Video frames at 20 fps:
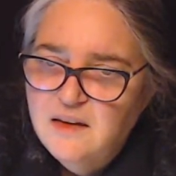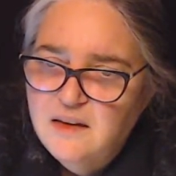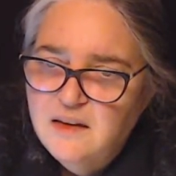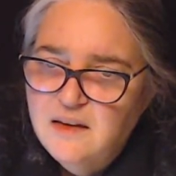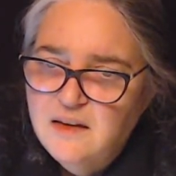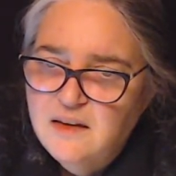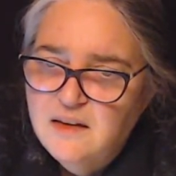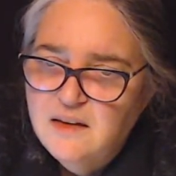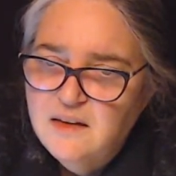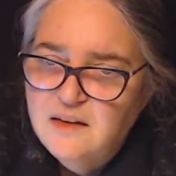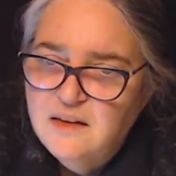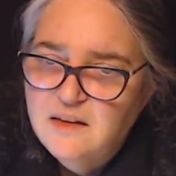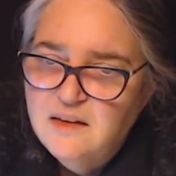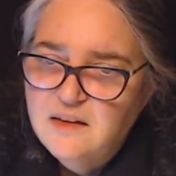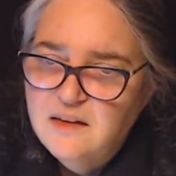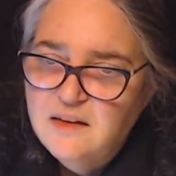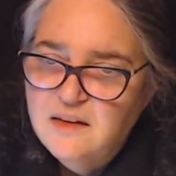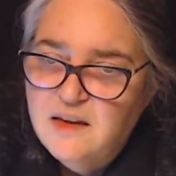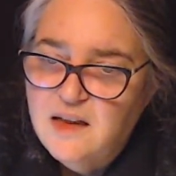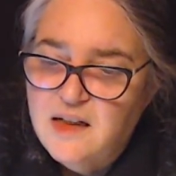
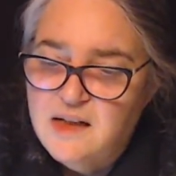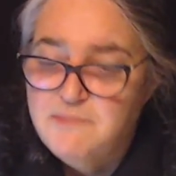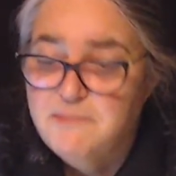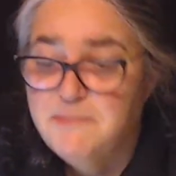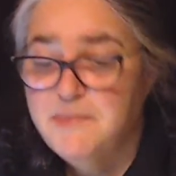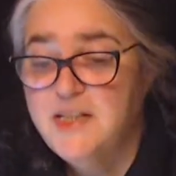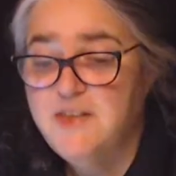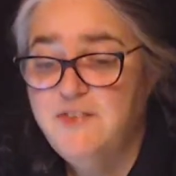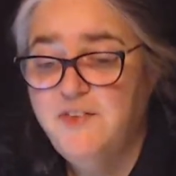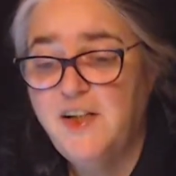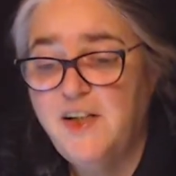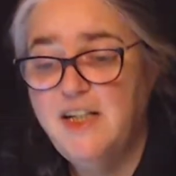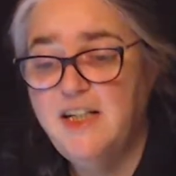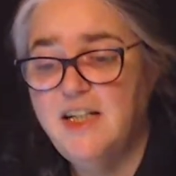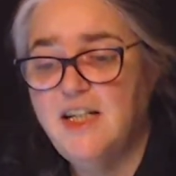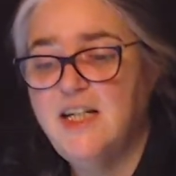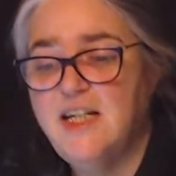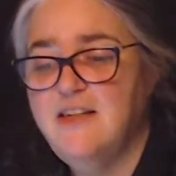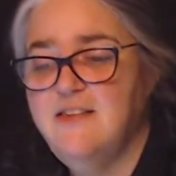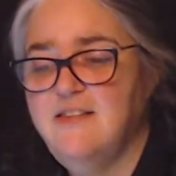But if I had
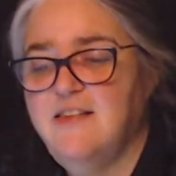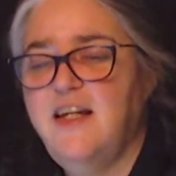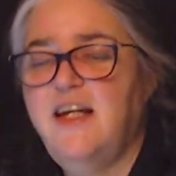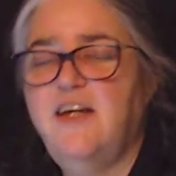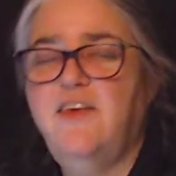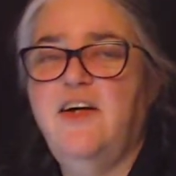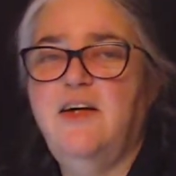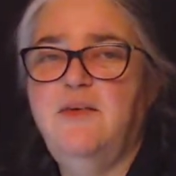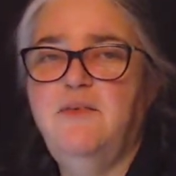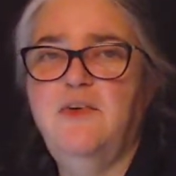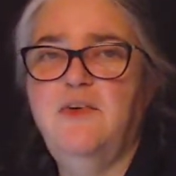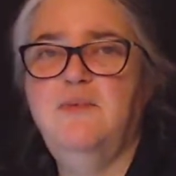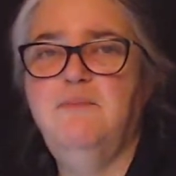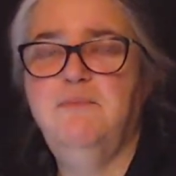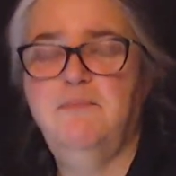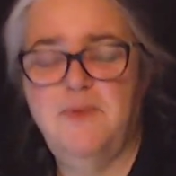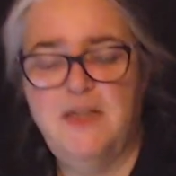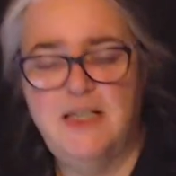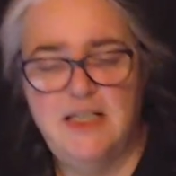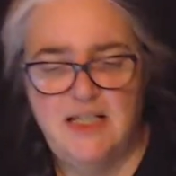kids now, I
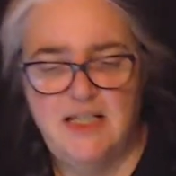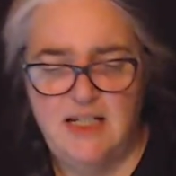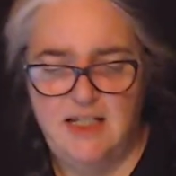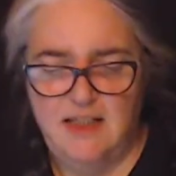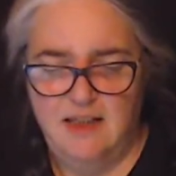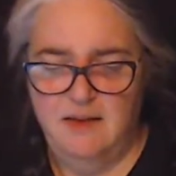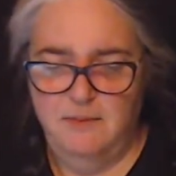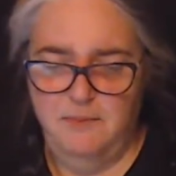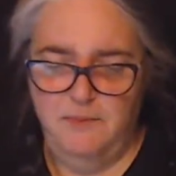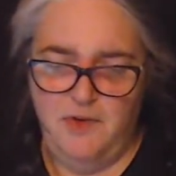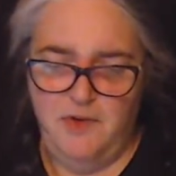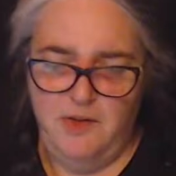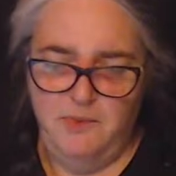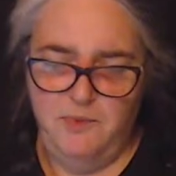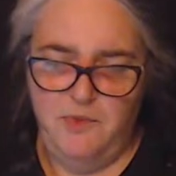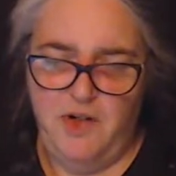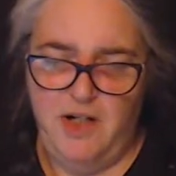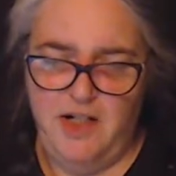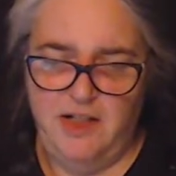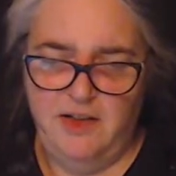wouldn't be letting them run
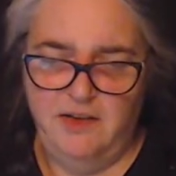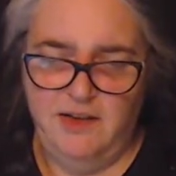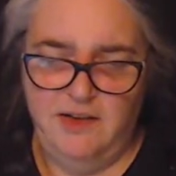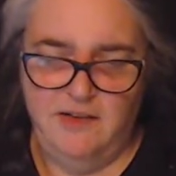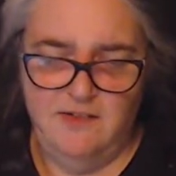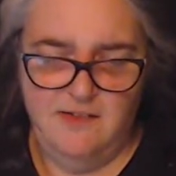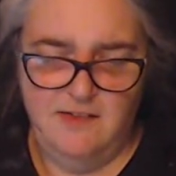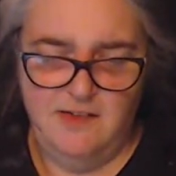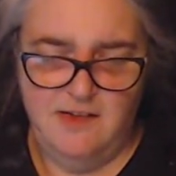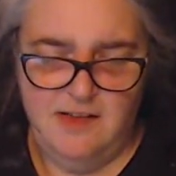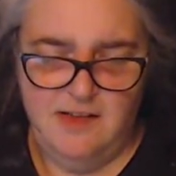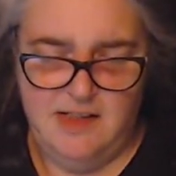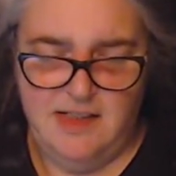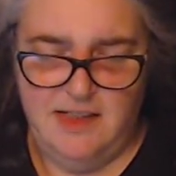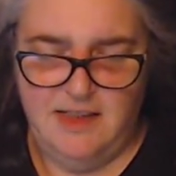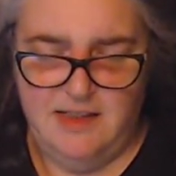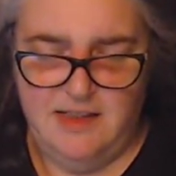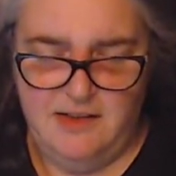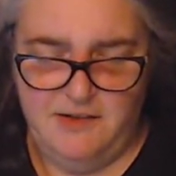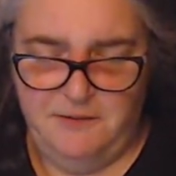wild
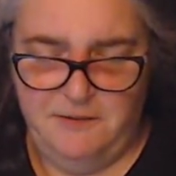outside.